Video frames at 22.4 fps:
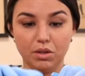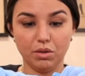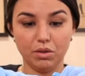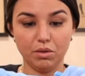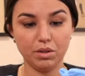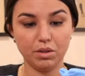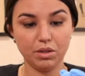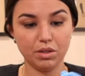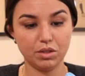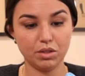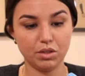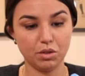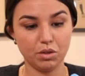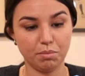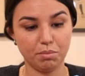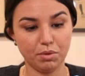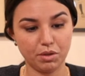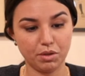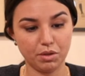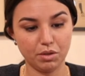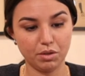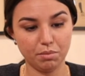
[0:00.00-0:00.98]
the super
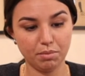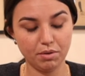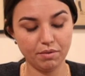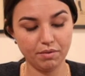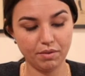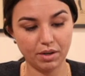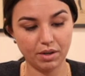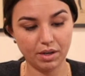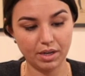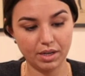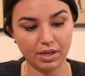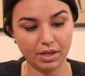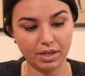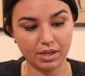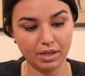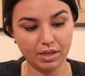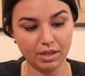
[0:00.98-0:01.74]
glue provided.